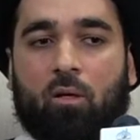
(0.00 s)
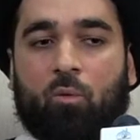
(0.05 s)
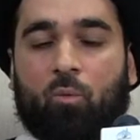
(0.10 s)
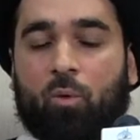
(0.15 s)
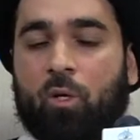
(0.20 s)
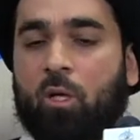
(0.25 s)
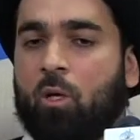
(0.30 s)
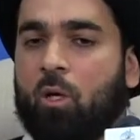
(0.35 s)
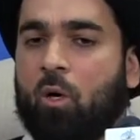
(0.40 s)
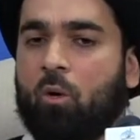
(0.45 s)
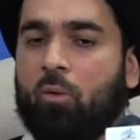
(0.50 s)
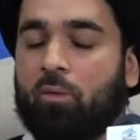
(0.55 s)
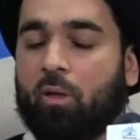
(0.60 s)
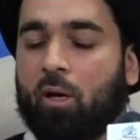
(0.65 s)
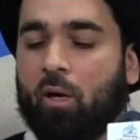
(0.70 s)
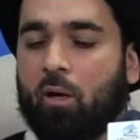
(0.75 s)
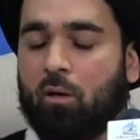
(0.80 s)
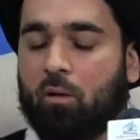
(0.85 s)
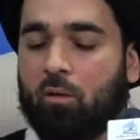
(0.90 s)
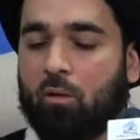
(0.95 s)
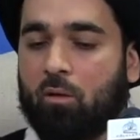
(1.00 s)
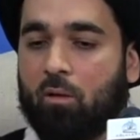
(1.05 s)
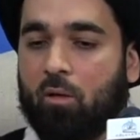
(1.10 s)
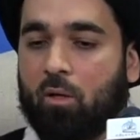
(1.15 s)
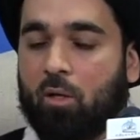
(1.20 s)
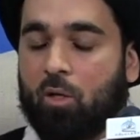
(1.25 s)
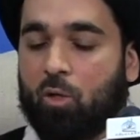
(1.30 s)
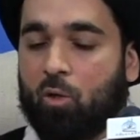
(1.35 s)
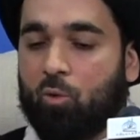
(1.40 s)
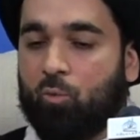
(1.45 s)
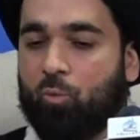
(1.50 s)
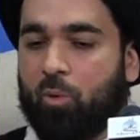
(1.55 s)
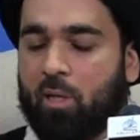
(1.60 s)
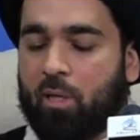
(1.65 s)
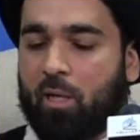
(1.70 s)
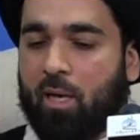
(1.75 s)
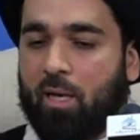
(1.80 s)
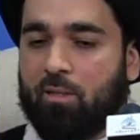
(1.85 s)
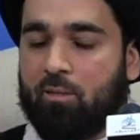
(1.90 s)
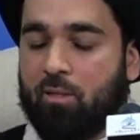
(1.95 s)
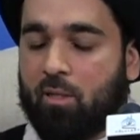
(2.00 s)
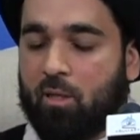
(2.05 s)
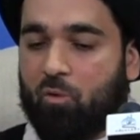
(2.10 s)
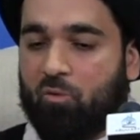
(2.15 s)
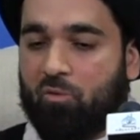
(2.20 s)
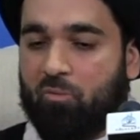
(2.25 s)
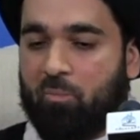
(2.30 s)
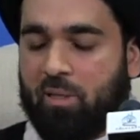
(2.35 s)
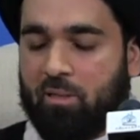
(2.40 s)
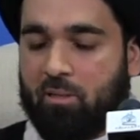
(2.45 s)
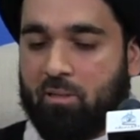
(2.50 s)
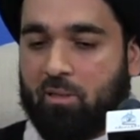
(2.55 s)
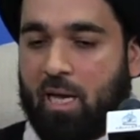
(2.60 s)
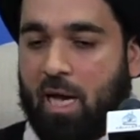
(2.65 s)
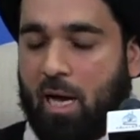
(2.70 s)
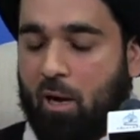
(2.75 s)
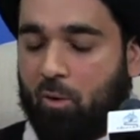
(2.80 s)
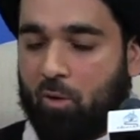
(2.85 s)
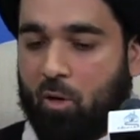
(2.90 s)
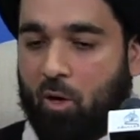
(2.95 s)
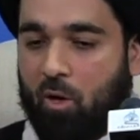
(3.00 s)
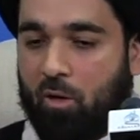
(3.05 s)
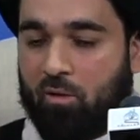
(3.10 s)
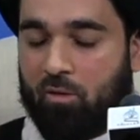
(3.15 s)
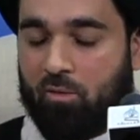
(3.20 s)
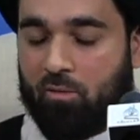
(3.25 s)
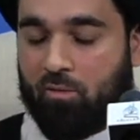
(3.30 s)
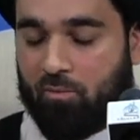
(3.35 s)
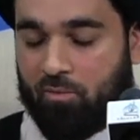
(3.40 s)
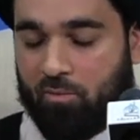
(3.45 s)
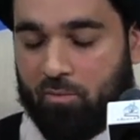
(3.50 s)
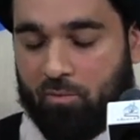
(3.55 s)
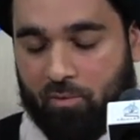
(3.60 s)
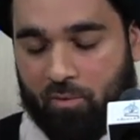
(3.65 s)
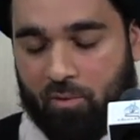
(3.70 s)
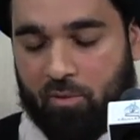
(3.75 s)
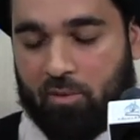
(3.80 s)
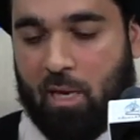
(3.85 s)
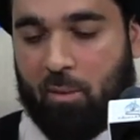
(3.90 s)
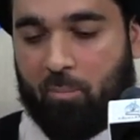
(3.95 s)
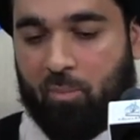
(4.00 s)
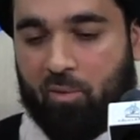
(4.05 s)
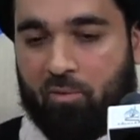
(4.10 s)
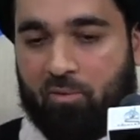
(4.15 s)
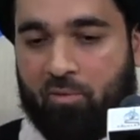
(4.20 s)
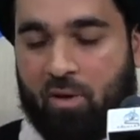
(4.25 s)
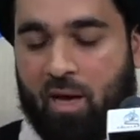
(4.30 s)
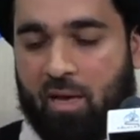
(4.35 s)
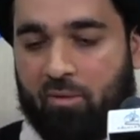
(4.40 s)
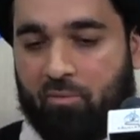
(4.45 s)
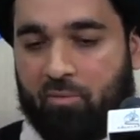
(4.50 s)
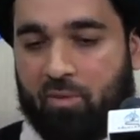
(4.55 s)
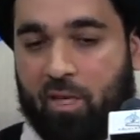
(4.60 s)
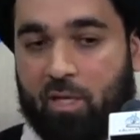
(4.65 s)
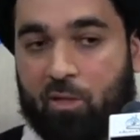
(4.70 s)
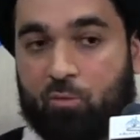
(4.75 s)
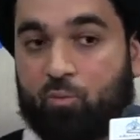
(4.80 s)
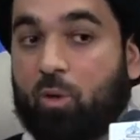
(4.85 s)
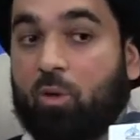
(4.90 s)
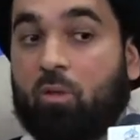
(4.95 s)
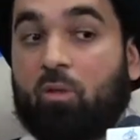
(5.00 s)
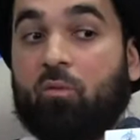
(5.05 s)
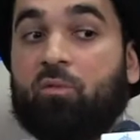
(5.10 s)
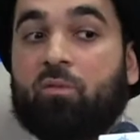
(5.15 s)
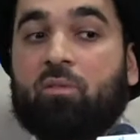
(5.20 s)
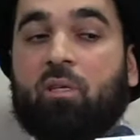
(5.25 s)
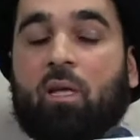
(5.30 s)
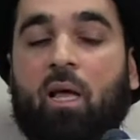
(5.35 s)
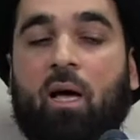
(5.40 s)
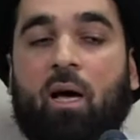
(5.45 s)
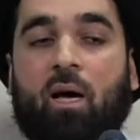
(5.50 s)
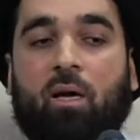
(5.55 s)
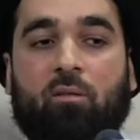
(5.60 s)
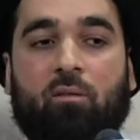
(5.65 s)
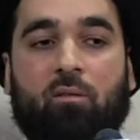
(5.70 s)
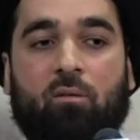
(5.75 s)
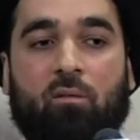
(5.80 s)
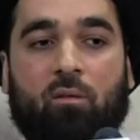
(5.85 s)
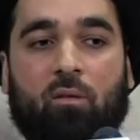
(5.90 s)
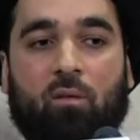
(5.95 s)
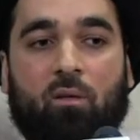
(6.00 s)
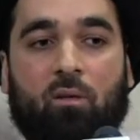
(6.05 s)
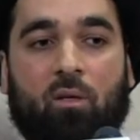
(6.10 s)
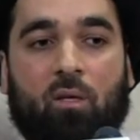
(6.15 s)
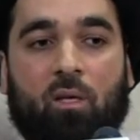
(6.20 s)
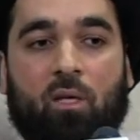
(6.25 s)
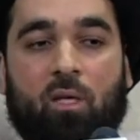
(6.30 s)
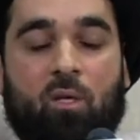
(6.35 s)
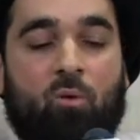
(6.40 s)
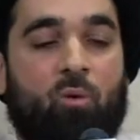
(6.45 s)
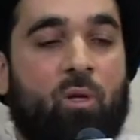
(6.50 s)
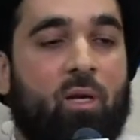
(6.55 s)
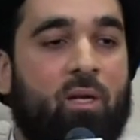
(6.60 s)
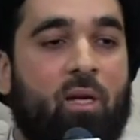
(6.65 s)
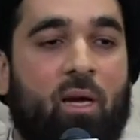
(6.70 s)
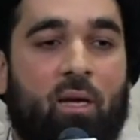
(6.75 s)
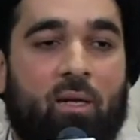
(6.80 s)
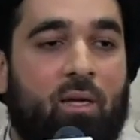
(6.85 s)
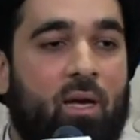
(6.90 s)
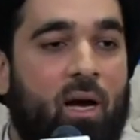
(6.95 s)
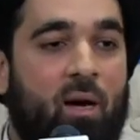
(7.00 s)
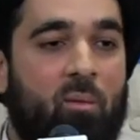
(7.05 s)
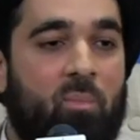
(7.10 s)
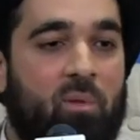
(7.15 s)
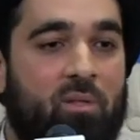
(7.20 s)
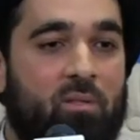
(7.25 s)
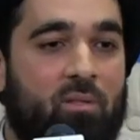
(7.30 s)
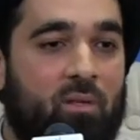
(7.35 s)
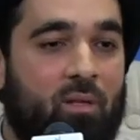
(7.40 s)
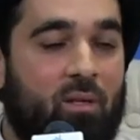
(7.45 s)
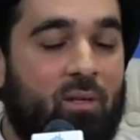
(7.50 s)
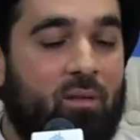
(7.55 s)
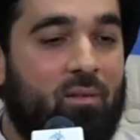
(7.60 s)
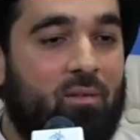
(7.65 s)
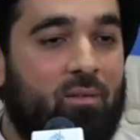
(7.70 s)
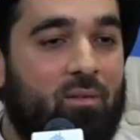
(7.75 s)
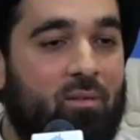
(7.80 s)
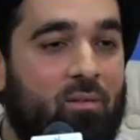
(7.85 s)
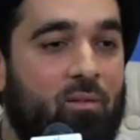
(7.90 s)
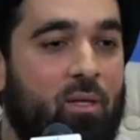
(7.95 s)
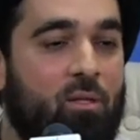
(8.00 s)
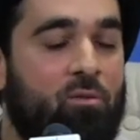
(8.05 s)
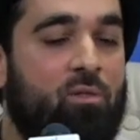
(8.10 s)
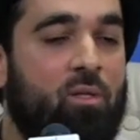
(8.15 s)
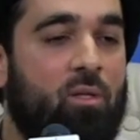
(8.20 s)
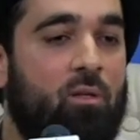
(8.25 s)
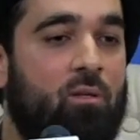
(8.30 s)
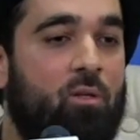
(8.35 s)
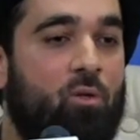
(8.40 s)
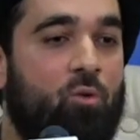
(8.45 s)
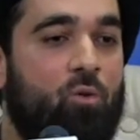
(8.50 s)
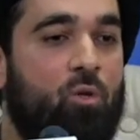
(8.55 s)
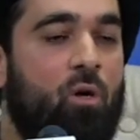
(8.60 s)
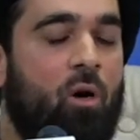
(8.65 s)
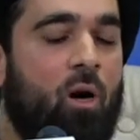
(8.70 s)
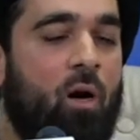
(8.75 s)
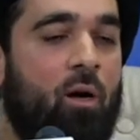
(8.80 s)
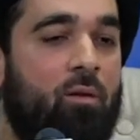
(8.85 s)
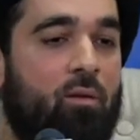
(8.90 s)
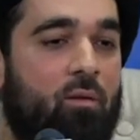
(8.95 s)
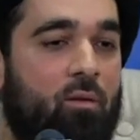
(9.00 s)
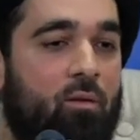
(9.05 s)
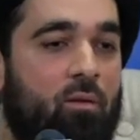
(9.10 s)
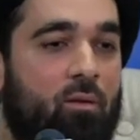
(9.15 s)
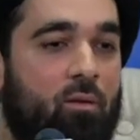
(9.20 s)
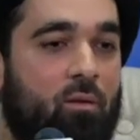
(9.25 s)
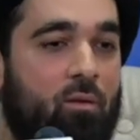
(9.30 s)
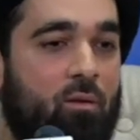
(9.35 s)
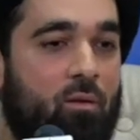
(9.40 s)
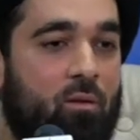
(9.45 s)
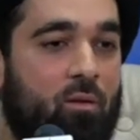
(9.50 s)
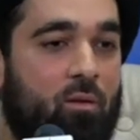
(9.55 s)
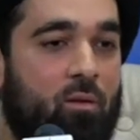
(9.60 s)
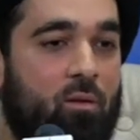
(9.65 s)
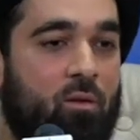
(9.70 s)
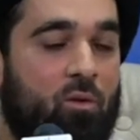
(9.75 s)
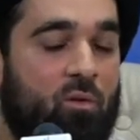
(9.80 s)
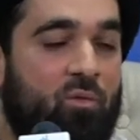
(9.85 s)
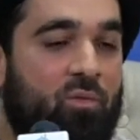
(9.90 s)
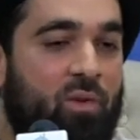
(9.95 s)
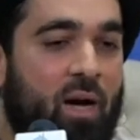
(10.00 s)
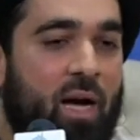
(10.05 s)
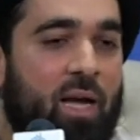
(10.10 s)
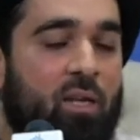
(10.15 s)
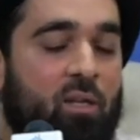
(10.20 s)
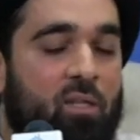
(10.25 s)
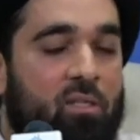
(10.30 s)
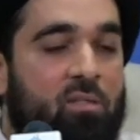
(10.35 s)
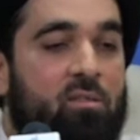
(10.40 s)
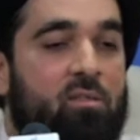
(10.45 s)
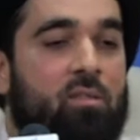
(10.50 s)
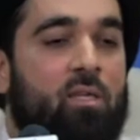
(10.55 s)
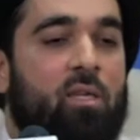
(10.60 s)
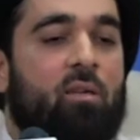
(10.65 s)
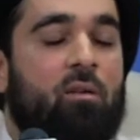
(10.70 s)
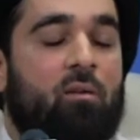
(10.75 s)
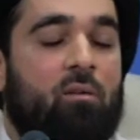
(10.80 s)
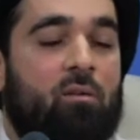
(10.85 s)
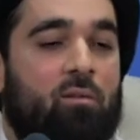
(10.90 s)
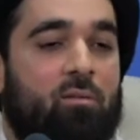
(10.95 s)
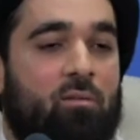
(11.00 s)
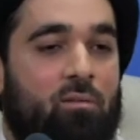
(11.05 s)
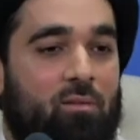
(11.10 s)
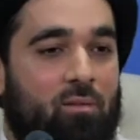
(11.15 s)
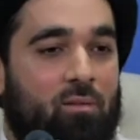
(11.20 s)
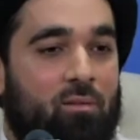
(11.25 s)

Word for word: When you go there, you realize that you've missed out on, for example, five days worth of salat. You cannot compensate. That's it, you're gone. Your file is sealed.